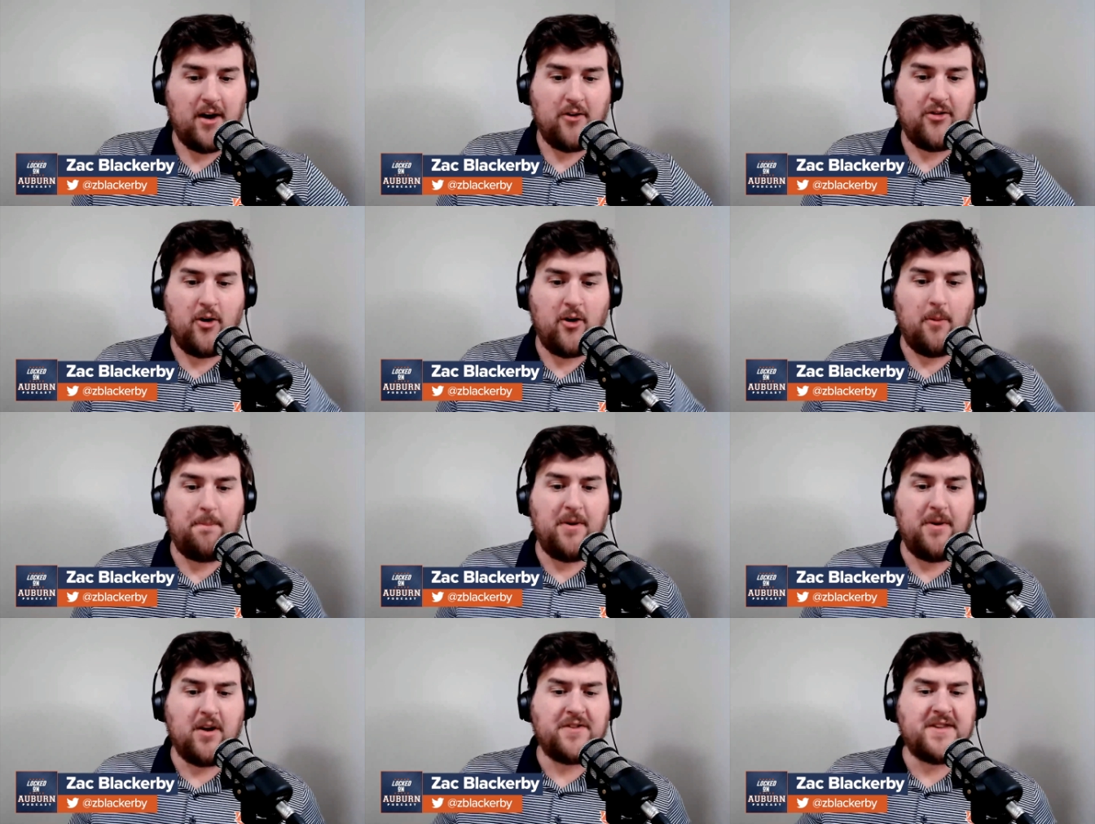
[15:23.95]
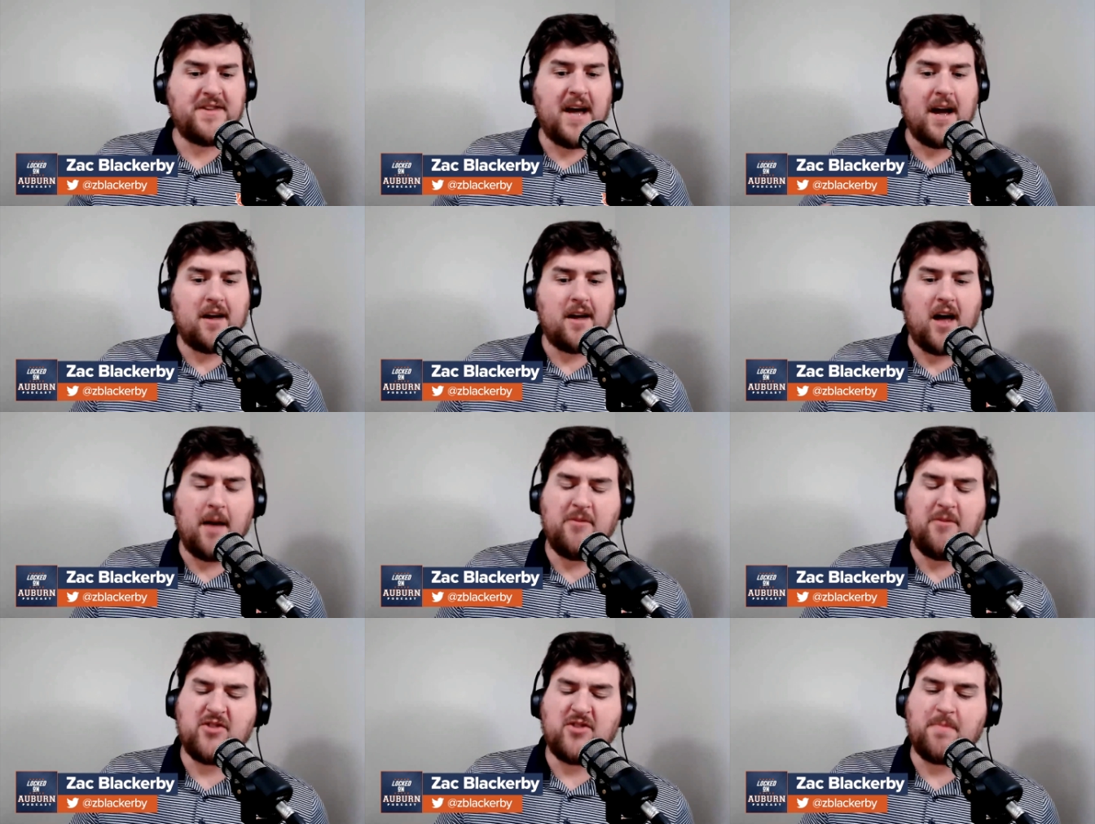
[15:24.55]
So
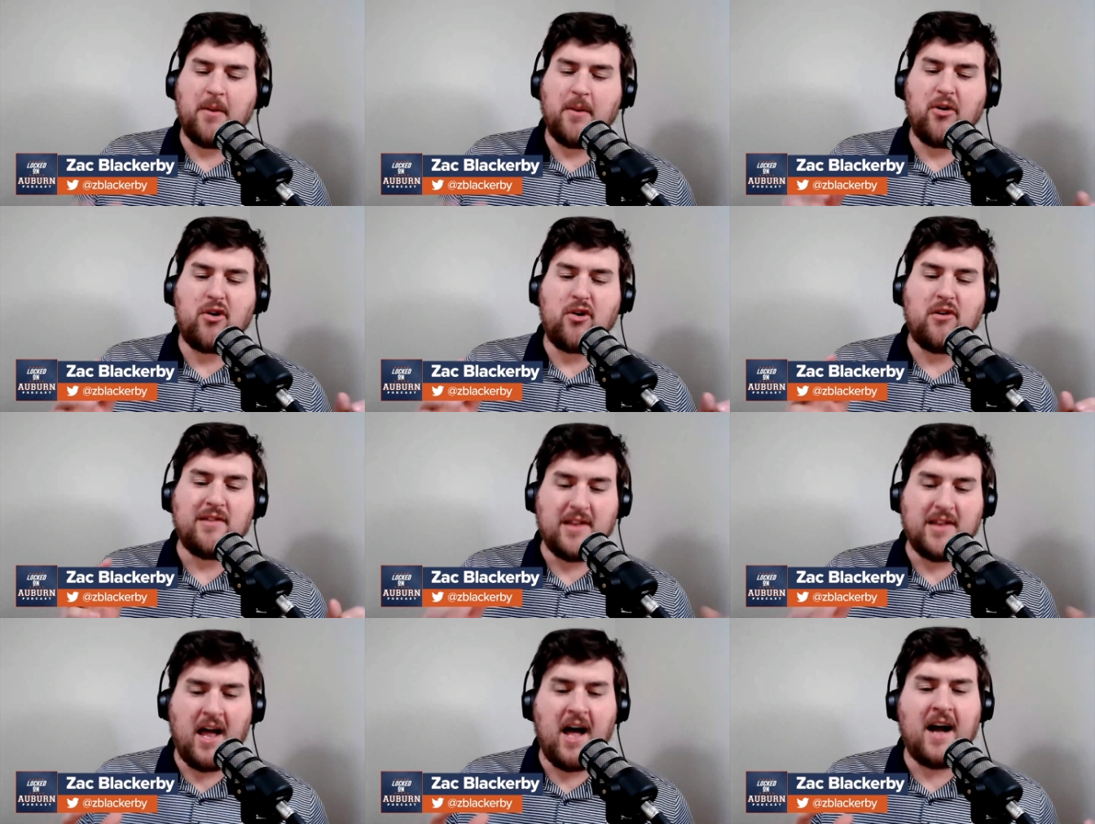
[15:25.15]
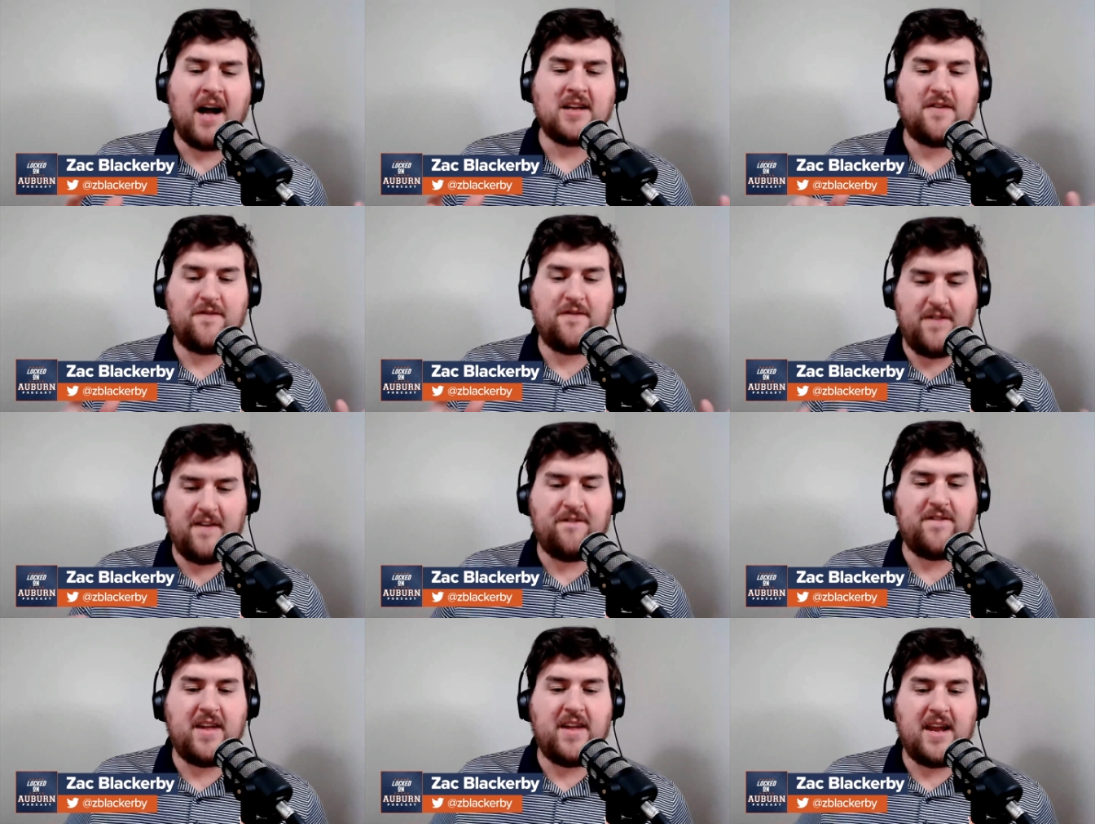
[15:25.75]
built.com, use promo code
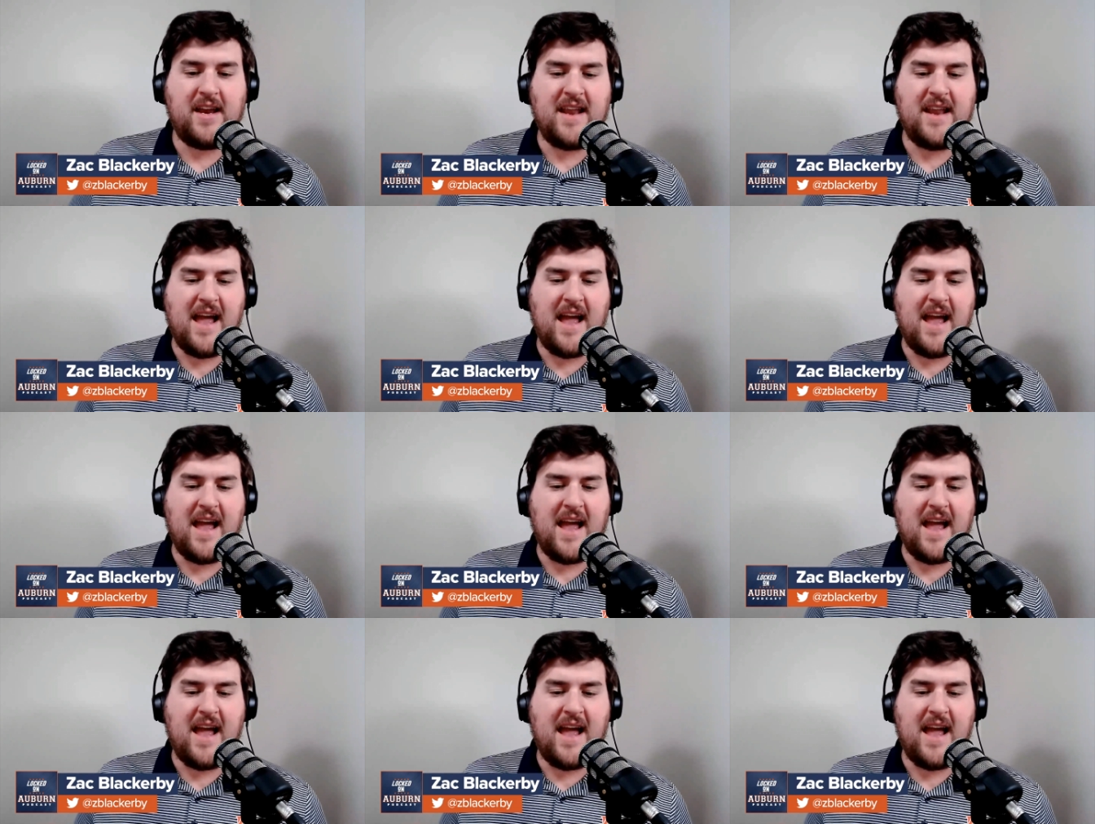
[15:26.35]
LOCKED15,